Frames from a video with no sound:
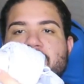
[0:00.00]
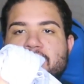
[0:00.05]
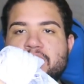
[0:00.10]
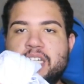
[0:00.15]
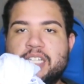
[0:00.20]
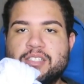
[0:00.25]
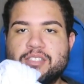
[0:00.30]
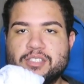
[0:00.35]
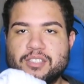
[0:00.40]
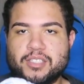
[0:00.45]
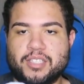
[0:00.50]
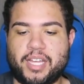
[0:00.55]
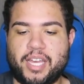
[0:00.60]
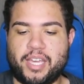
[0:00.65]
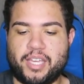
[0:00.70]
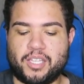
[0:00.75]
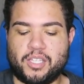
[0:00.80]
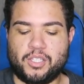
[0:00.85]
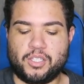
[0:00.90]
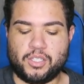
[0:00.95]
the desert,
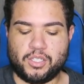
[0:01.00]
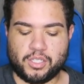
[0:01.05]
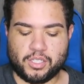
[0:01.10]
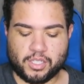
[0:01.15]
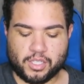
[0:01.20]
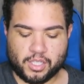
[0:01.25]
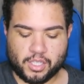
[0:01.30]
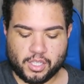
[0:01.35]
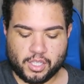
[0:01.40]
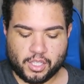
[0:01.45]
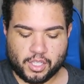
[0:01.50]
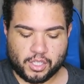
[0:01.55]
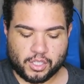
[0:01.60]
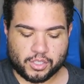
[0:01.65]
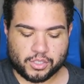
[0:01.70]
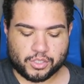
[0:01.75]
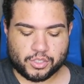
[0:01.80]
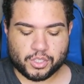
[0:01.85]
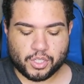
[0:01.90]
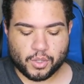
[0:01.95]
like,
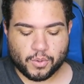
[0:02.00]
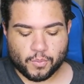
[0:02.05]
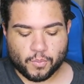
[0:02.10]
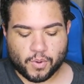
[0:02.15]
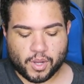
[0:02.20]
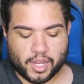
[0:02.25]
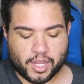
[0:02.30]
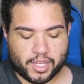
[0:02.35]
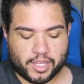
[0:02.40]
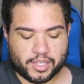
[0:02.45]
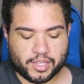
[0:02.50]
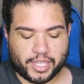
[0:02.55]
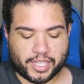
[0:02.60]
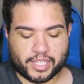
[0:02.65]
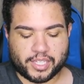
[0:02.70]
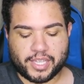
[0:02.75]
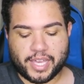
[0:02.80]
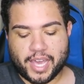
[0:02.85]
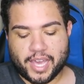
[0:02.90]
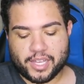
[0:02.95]
you don't want,
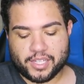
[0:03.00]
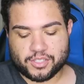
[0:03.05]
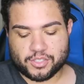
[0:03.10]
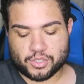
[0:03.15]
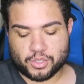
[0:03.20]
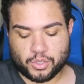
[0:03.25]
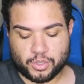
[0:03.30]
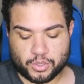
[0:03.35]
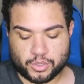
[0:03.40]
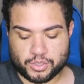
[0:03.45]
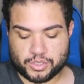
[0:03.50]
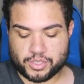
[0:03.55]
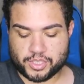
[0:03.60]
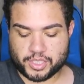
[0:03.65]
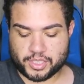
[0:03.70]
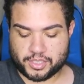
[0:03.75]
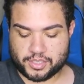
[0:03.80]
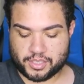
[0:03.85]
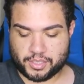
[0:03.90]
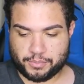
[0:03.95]
like, yeah, it's cold
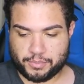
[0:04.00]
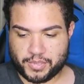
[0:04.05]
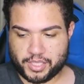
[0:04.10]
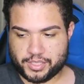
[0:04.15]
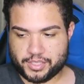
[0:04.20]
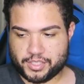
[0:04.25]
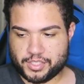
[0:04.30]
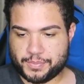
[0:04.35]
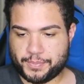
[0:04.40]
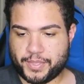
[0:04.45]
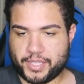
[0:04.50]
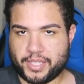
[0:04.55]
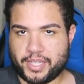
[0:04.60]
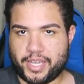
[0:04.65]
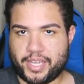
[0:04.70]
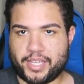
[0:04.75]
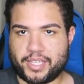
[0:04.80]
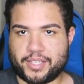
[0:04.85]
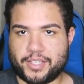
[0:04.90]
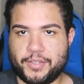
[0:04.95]
during some months, but
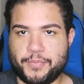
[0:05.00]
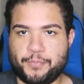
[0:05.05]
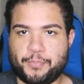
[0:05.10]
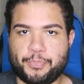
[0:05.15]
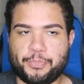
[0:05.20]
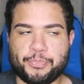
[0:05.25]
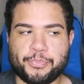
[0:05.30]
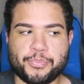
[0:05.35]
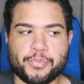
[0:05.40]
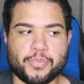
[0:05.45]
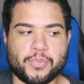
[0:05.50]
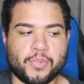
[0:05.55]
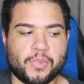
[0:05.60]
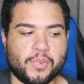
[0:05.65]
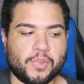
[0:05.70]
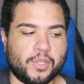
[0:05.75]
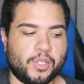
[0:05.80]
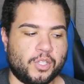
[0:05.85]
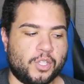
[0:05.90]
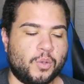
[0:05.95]
like,
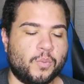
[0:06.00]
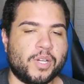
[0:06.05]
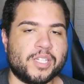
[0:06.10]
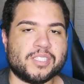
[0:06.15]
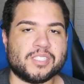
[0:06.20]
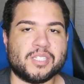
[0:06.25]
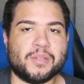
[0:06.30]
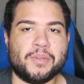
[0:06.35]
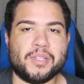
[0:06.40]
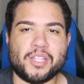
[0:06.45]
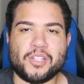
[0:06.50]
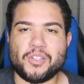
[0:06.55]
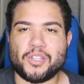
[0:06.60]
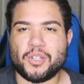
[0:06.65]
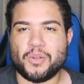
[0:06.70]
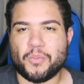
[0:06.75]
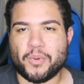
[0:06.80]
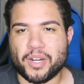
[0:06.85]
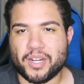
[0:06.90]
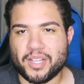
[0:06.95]
you want something that you
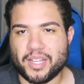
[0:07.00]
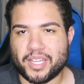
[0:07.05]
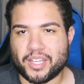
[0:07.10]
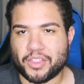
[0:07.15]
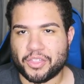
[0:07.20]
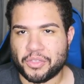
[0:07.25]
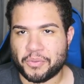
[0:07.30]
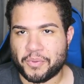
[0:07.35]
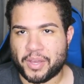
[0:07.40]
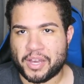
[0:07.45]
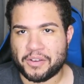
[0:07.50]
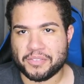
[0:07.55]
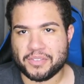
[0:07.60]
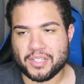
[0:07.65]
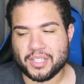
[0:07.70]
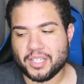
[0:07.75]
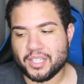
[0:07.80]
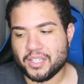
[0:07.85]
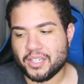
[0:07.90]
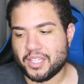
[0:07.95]
can wear like throughout
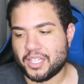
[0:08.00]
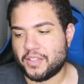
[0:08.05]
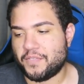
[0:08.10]
the year,